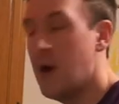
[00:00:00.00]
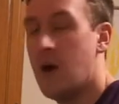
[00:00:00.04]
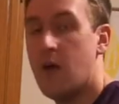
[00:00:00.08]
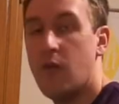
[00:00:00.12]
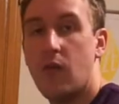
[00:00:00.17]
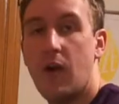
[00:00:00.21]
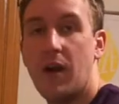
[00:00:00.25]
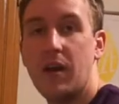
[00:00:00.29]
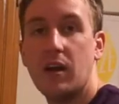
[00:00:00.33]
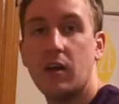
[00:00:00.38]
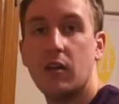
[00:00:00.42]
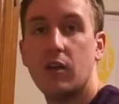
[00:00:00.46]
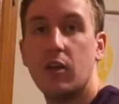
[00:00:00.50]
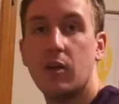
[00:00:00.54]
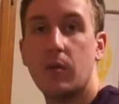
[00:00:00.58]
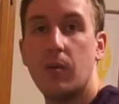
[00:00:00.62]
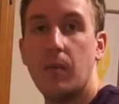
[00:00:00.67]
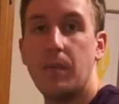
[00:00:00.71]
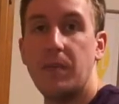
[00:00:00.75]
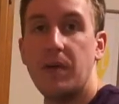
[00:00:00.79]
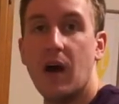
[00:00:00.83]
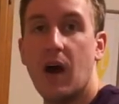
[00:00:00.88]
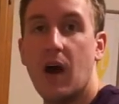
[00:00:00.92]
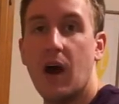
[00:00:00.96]
running a little
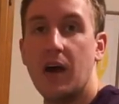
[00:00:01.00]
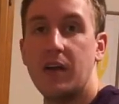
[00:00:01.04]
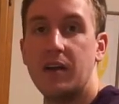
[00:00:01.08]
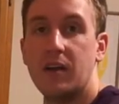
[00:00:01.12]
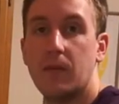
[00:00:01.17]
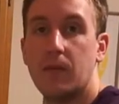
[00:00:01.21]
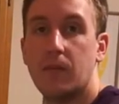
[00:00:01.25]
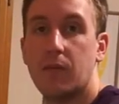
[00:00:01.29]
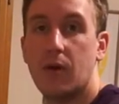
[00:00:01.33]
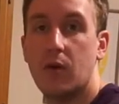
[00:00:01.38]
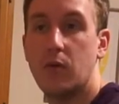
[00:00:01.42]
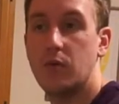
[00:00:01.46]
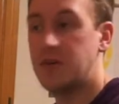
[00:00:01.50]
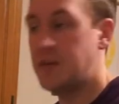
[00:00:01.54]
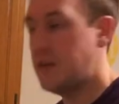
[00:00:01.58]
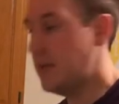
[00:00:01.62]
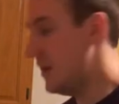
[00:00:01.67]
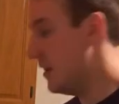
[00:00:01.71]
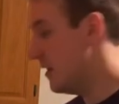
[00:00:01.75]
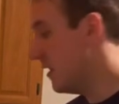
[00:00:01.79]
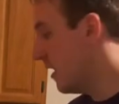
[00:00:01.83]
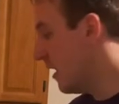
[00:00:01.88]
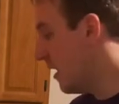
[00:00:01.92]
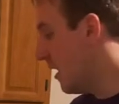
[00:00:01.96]
bit behind on
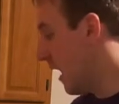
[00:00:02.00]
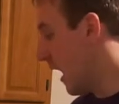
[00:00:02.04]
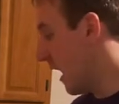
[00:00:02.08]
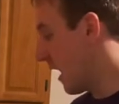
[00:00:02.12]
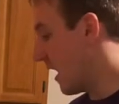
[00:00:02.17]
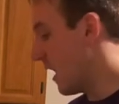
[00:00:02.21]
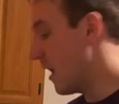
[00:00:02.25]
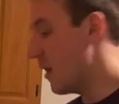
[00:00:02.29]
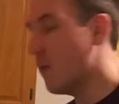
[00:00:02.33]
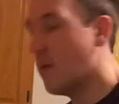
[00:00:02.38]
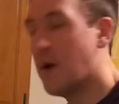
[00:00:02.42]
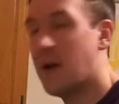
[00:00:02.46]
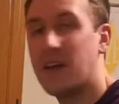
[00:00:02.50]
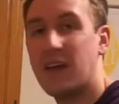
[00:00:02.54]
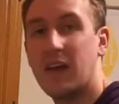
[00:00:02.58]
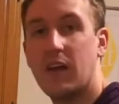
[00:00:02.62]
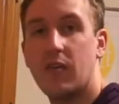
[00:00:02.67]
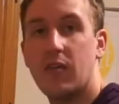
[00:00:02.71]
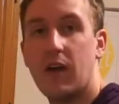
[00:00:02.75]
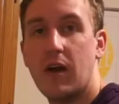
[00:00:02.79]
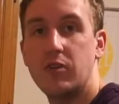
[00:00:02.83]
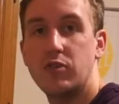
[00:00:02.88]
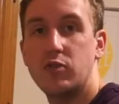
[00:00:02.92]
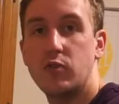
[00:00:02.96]
protein. I kind of want to get
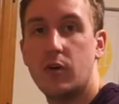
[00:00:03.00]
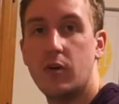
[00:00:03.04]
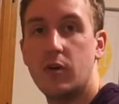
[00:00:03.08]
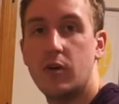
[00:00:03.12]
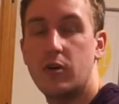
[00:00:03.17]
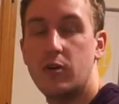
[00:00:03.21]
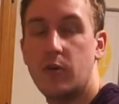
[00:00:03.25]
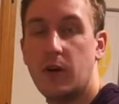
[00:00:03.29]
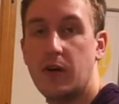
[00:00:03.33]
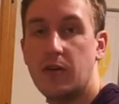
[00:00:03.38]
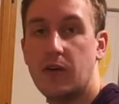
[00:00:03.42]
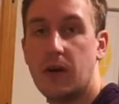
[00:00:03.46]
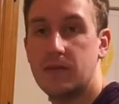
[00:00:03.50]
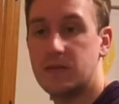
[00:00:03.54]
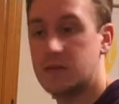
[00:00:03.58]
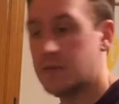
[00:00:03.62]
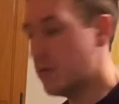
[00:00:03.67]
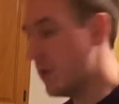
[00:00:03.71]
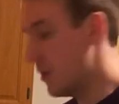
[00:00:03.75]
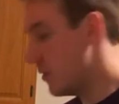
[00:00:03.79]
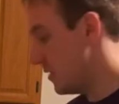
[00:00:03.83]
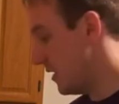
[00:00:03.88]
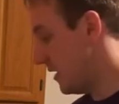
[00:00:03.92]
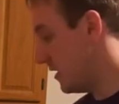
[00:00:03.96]
around 220 grams of
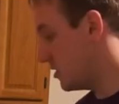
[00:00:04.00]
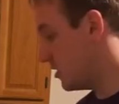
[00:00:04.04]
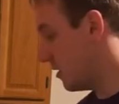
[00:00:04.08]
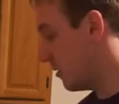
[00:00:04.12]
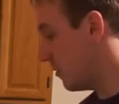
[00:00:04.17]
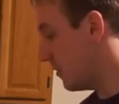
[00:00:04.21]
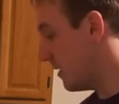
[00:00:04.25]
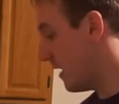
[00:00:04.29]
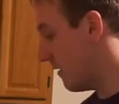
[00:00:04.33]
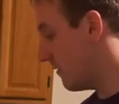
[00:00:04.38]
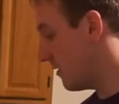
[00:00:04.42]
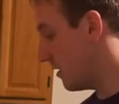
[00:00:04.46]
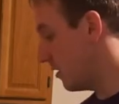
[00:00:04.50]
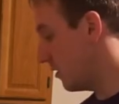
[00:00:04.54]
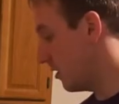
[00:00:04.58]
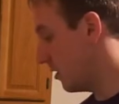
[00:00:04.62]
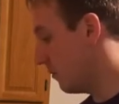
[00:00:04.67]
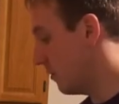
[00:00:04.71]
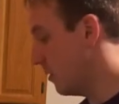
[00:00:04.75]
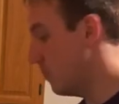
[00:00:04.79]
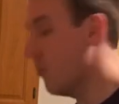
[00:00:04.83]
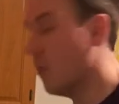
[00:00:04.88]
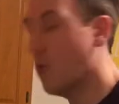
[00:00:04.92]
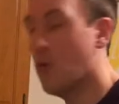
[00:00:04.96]
protein, so I'm going to be having a
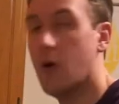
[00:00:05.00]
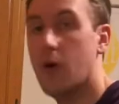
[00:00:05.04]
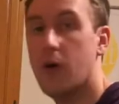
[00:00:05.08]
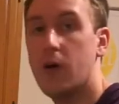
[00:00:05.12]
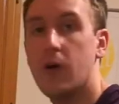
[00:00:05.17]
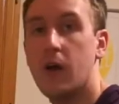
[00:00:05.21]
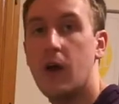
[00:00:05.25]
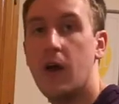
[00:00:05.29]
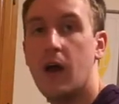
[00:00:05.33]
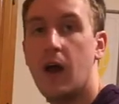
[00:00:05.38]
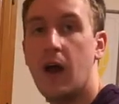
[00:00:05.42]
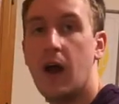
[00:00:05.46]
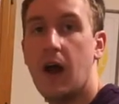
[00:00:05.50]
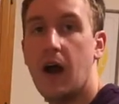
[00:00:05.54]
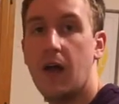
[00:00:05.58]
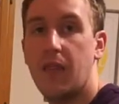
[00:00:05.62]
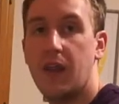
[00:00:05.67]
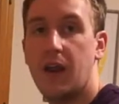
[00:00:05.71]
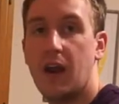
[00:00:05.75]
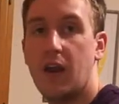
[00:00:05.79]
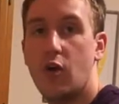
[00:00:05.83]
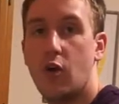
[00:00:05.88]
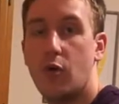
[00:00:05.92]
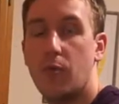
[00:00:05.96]
little bit more than
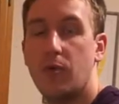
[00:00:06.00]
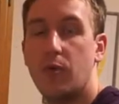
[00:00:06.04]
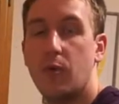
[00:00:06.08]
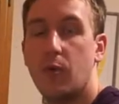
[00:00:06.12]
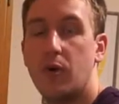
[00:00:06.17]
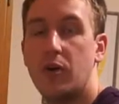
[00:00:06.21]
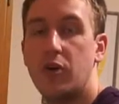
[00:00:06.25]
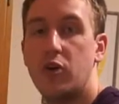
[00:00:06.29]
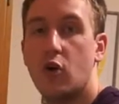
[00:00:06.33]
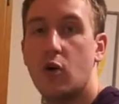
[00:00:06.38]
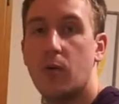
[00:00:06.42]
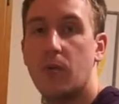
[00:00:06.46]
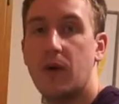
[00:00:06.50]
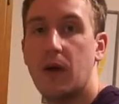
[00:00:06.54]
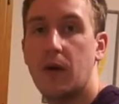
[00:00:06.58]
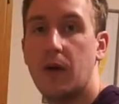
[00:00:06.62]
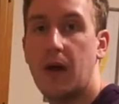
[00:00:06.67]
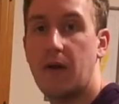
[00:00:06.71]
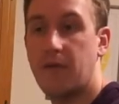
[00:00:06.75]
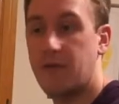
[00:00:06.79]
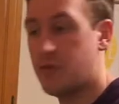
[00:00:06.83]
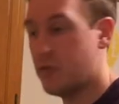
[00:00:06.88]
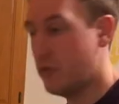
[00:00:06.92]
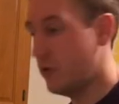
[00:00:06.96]
I normally would. Normally I
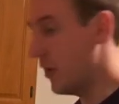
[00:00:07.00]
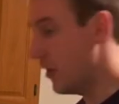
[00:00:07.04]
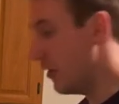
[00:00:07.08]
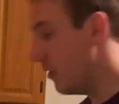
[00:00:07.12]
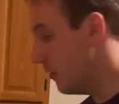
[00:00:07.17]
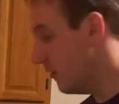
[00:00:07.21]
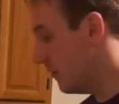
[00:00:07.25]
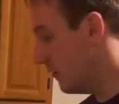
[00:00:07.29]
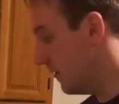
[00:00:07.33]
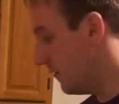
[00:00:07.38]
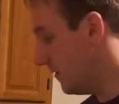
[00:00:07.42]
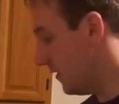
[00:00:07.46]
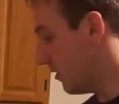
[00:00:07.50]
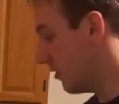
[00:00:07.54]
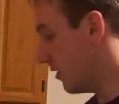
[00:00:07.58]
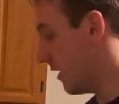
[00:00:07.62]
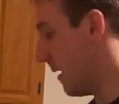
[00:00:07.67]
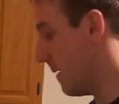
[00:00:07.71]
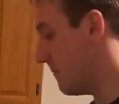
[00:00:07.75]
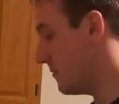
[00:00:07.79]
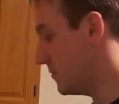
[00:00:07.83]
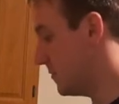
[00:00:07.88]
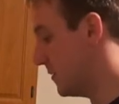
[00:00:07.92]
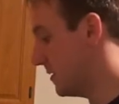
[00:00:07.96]
would have 350
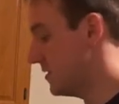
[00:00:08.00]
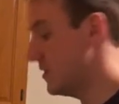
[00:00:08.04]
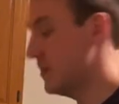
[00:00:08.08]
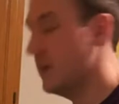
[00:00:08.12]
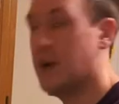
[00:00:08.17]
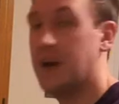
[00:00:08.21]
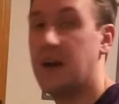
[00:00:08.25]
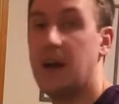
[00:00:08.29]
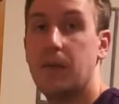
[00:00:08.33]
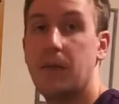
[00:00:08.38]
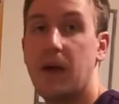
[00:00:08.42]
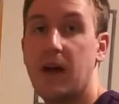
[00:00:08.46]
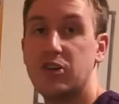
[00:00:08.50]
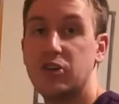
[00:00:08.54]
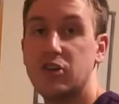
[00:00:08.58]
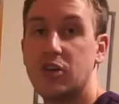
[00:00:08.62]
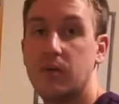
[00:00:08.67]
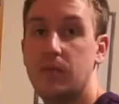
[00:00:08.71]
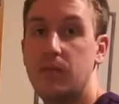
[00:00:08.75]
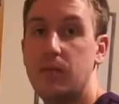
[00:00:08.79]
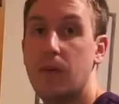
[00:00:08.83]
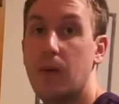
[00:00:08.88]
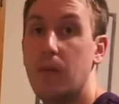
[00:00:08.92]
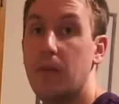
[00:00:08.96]
grams, but tonight I'm actually
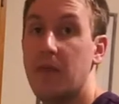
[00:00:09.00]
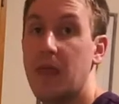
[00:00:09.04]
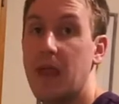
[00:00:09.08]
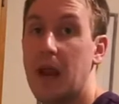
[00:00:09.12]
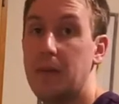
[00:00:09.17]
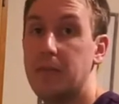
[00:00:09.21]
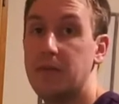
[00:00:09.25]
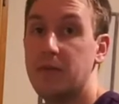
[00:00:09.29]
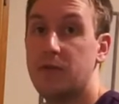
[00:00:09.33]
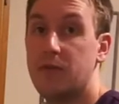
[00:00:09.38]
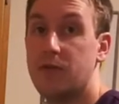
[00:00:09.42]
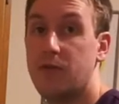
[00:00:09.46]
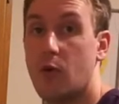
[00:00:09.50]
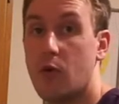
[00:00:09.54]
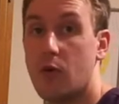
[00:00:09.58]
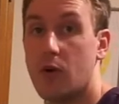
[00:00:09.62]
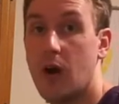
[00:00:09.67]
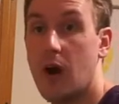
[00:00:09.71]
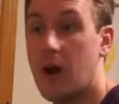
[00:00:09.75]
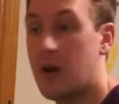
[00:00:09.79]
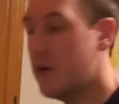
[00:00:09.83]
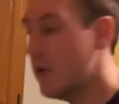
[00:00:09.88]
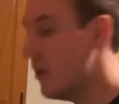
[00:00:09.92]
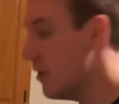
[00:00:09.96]
going to be bumping that up to
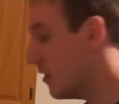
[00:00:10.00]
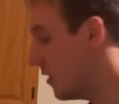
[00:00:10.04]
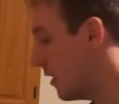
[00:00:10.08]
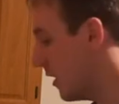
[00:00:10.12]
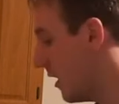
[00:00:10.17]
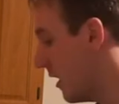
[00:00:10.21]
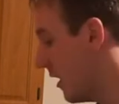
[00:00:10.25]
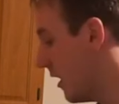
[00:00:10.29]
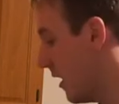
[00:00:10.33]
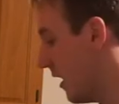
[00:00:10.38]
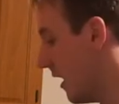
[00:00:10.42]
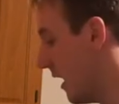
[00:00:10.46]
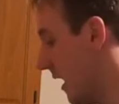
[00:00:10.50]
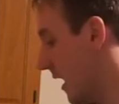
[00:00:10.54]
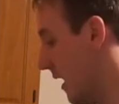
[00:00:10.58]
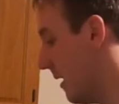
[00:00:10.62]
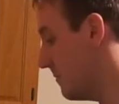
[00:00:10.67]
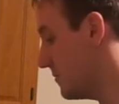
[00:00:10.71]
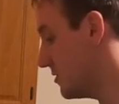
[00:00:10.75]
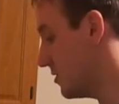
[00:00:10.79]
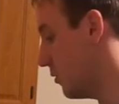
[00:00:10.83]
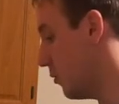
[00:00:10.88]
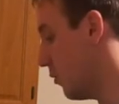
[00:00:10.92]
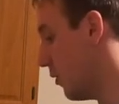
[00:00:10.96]
400.
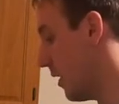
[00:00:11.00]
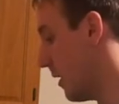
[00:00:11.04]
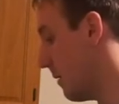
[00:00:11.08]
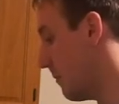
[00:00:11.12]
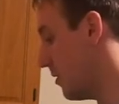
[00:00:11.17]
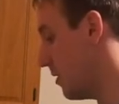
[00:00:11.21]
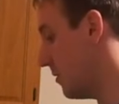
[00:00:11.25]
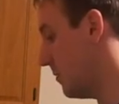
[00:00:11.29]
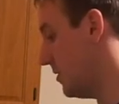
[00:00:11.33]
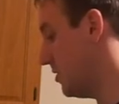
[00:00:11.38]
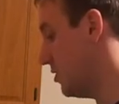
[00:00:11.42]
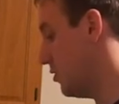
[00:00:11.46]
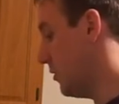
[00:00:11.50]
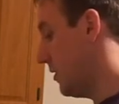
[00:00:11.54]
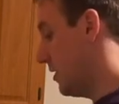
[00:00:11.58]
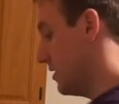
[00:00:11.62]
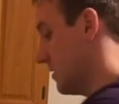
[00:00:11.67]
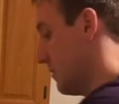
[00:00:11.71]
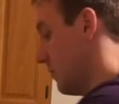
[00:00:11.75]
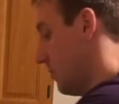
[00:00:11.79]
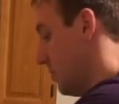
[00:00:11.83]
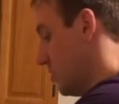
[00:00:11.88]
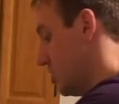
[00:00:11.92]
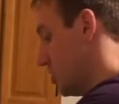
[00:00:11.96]
So what I'm going to be doing
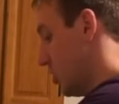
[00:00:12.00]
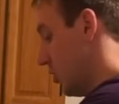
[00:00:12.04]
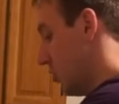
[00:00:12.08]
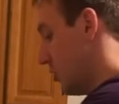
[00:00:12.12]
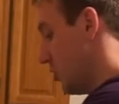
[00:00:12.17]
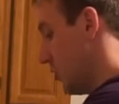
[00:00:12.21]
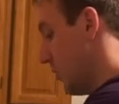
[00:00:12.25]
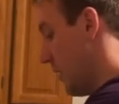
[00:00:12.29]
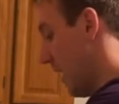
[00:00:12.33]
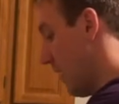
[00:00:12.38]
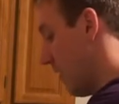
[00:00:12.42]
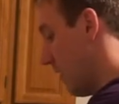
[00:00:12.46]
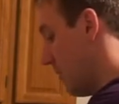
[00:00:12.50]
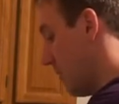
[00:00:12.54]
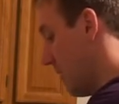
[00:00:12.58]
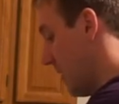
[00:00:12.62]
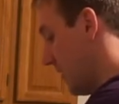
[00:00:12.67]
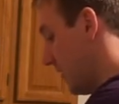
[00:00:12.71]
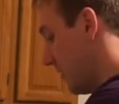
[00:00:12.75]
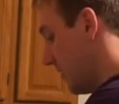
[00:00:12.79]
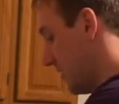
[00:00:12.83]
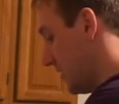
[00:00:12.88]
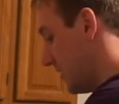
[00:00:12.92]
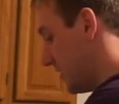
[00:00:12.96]
is I'm going to be showing you how I
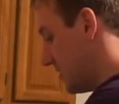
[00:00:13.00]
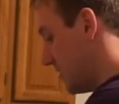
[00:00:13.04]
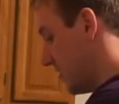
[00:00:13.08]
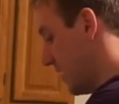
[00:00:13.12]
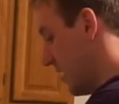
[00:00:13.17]
make this.